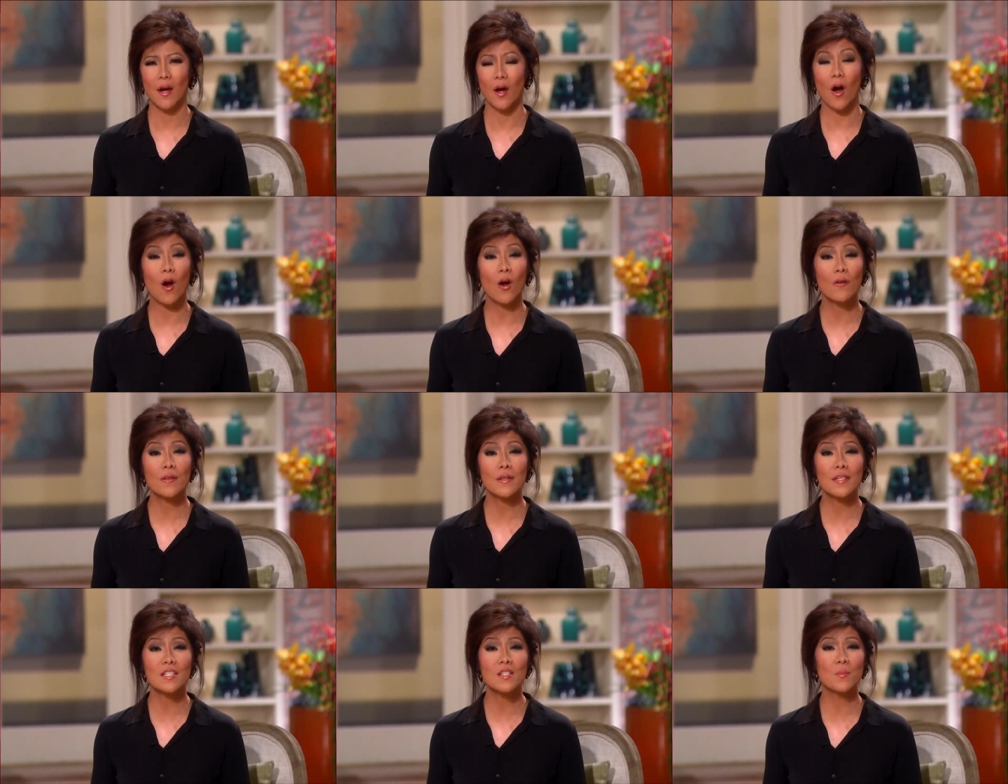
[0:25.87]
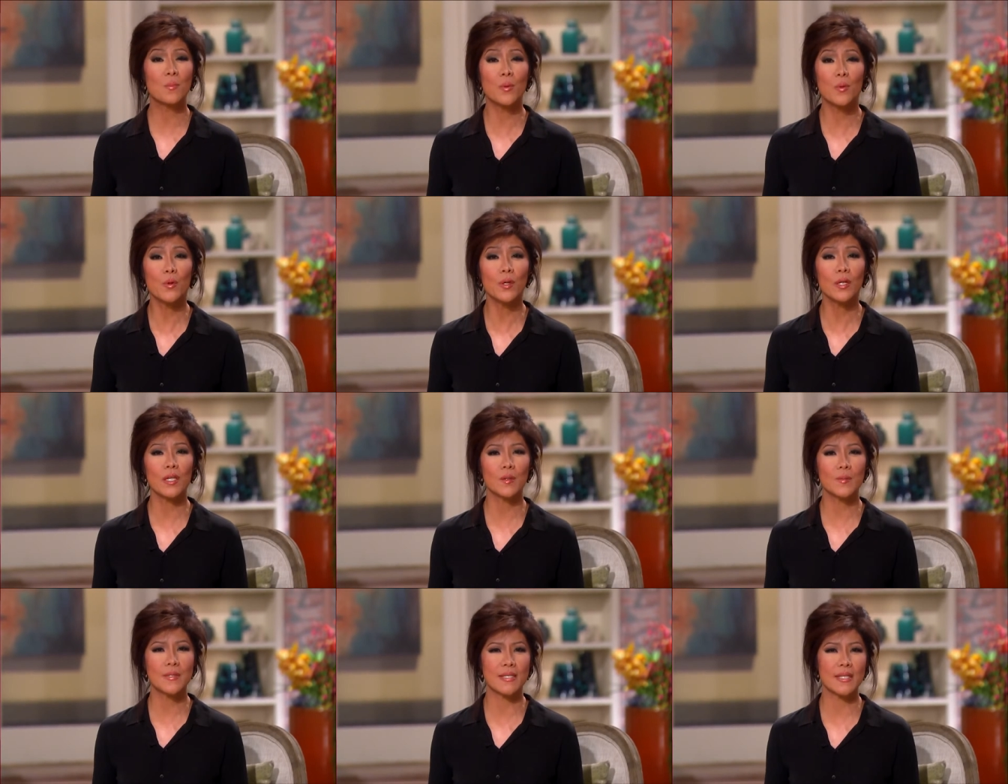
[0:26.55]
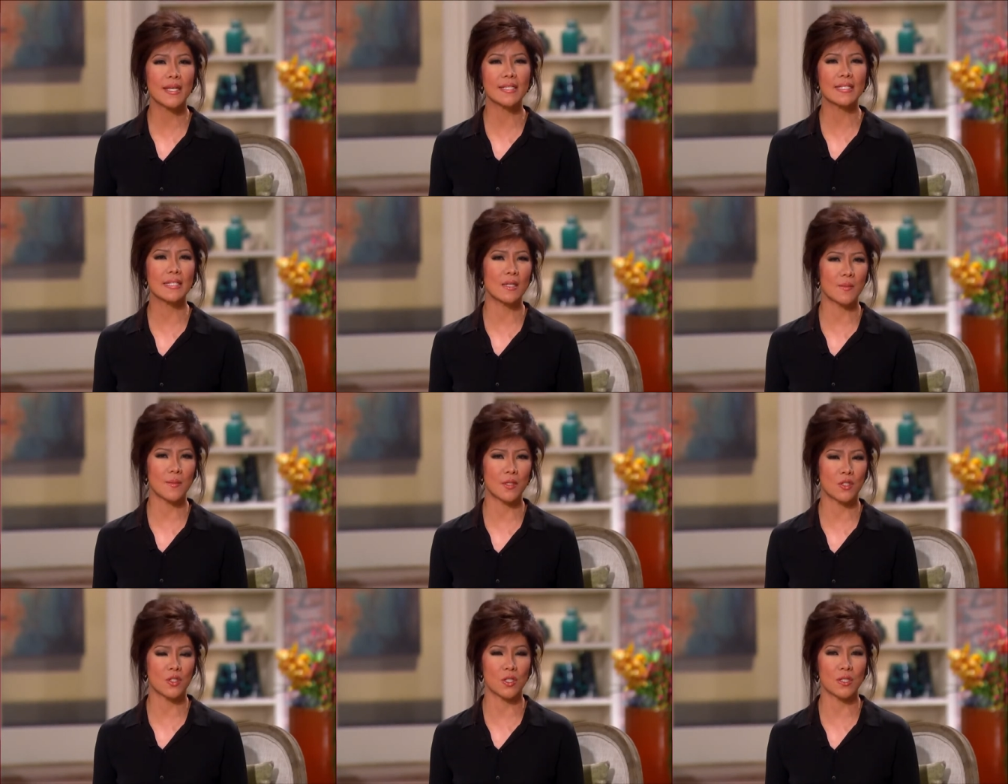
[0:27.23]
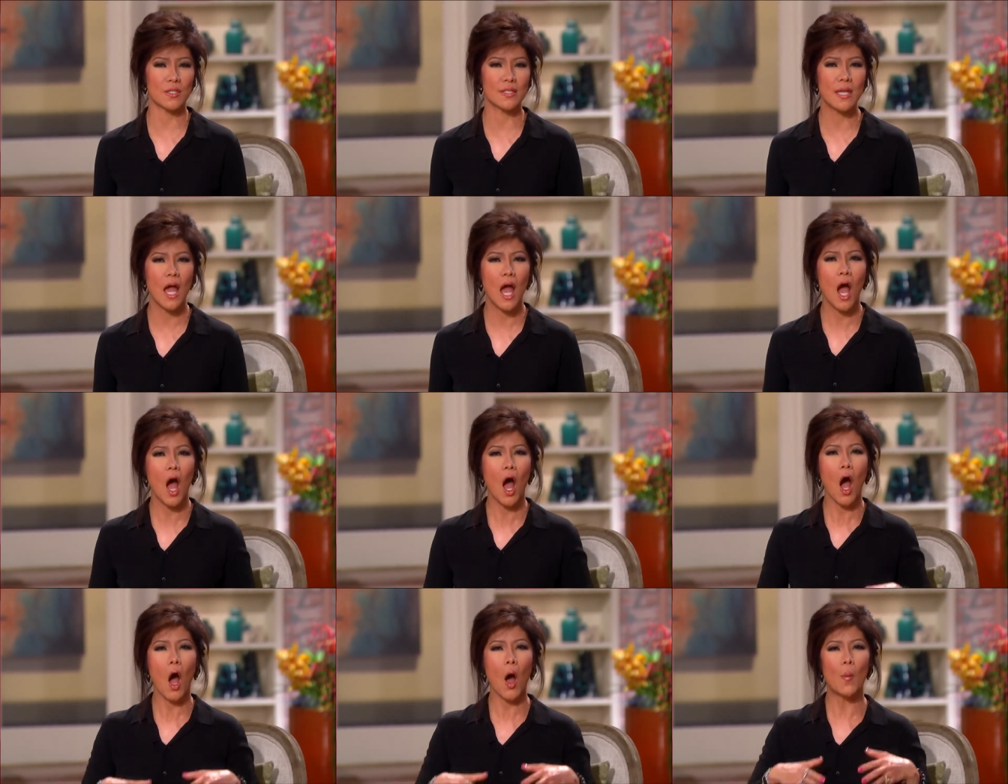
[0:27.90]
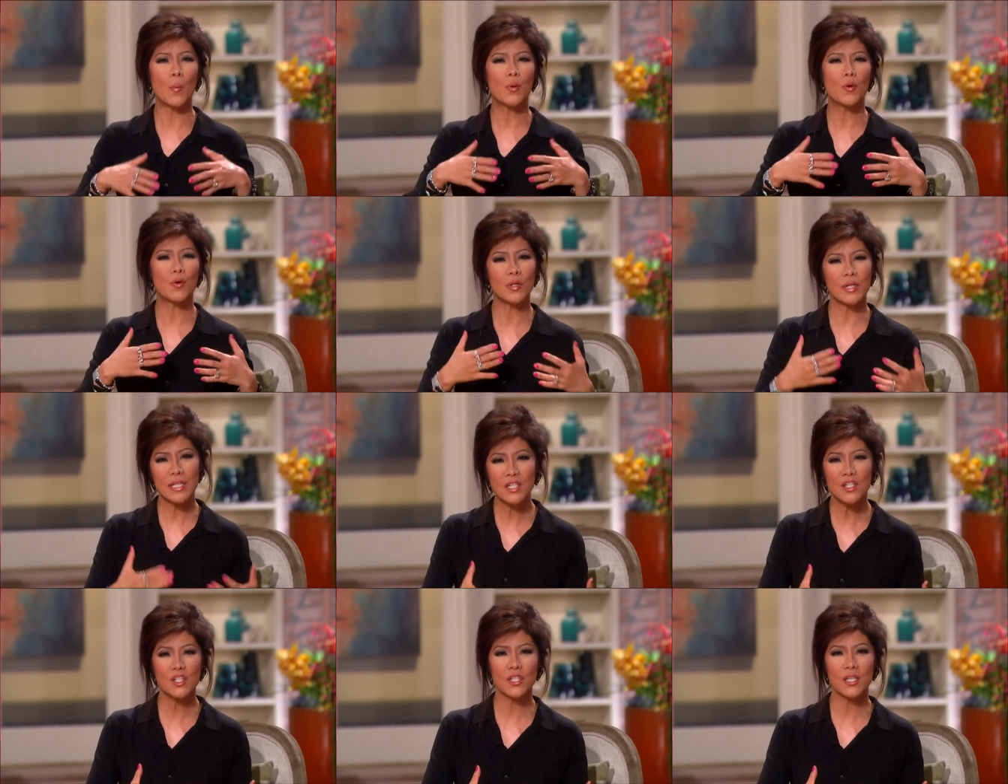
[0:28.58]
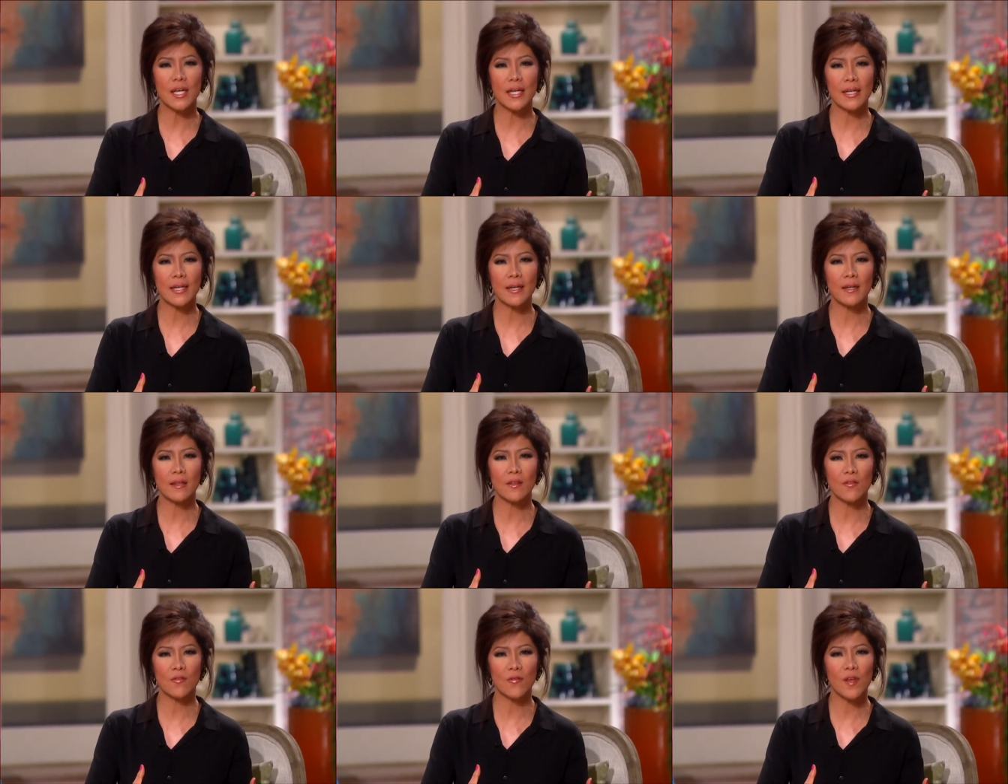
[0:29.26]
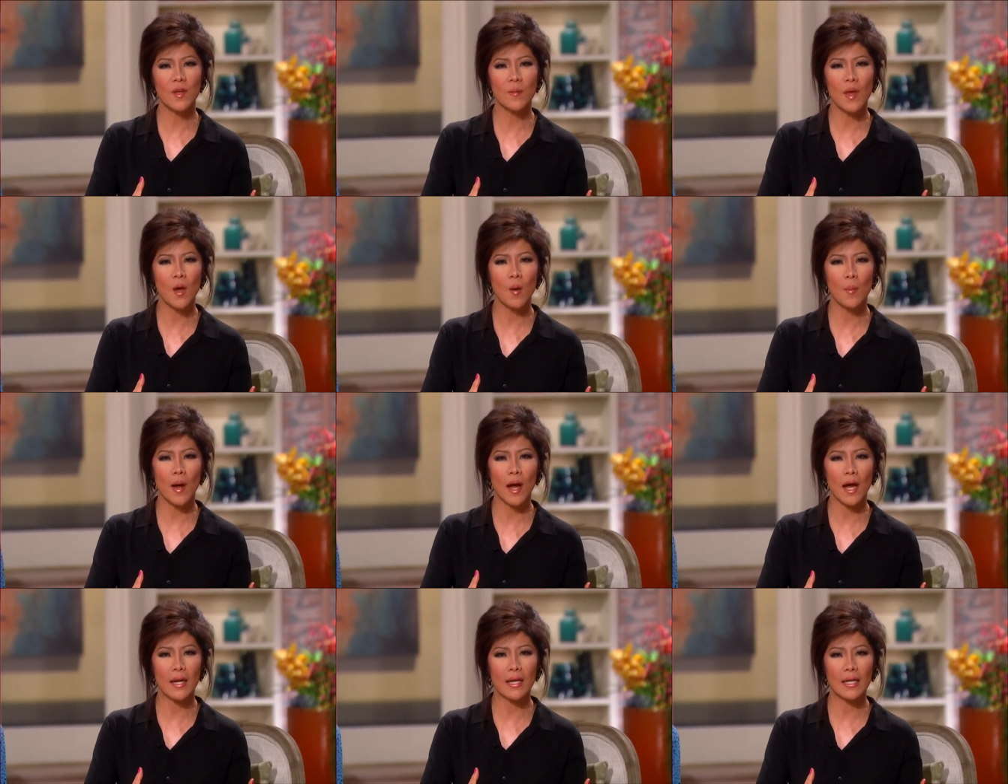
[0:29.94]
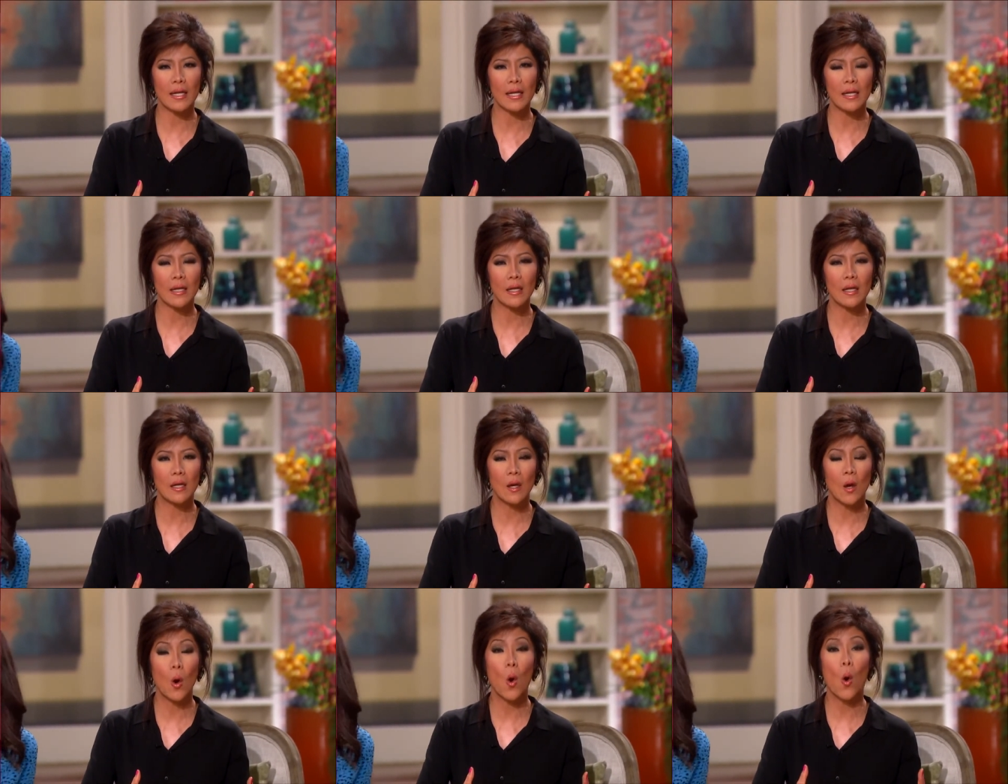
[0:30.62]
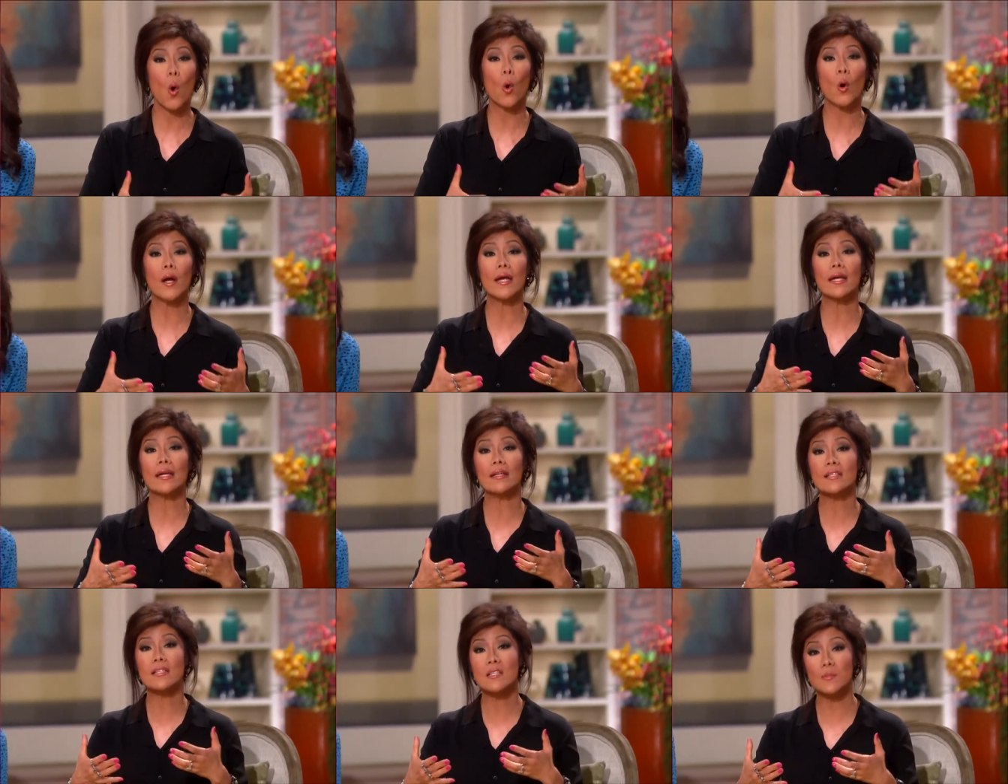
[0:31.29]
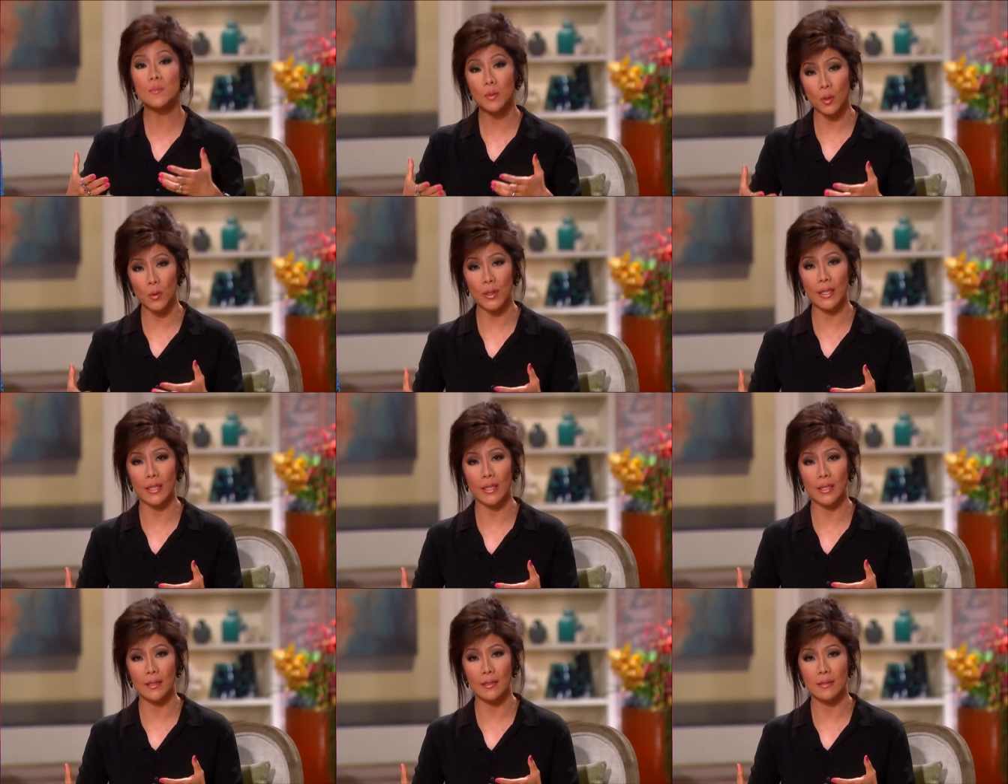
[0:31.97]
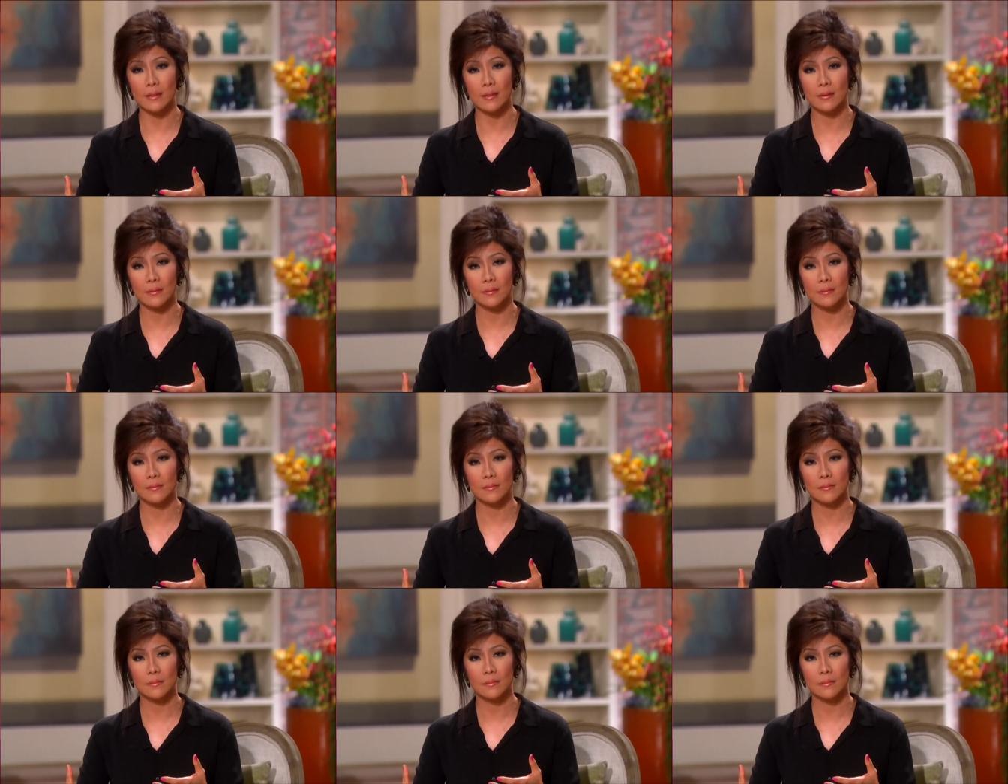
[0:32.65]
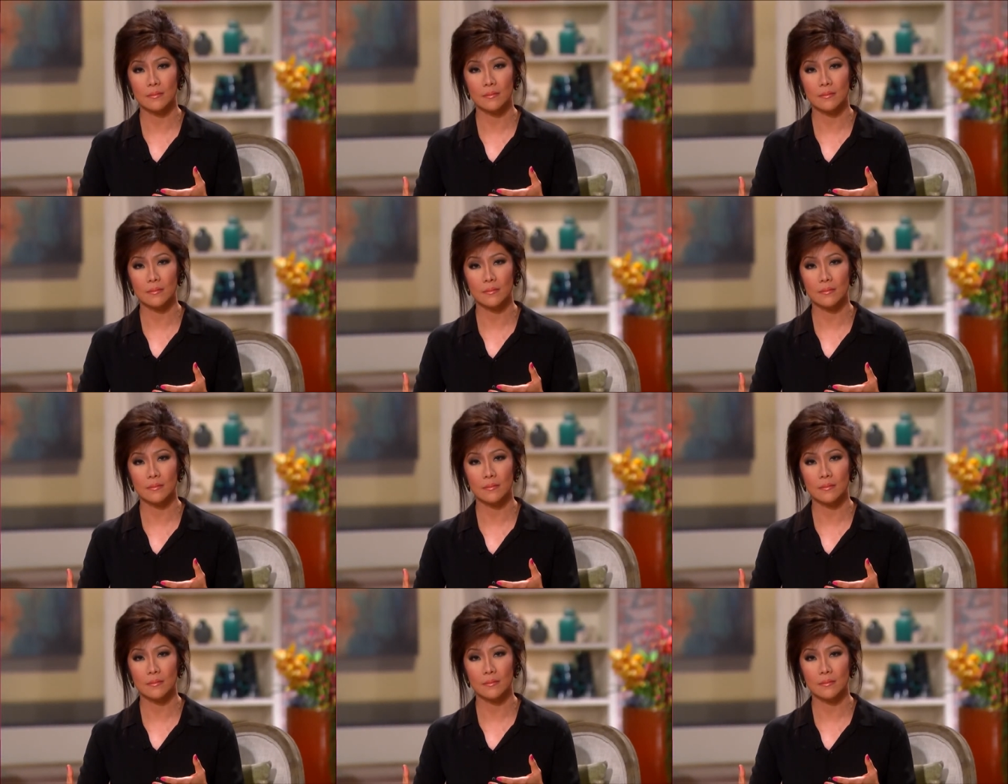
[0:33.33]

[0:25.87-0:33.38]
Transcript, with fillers: Are these booty-obsessed images appreciating the female body or exploiting it. Well,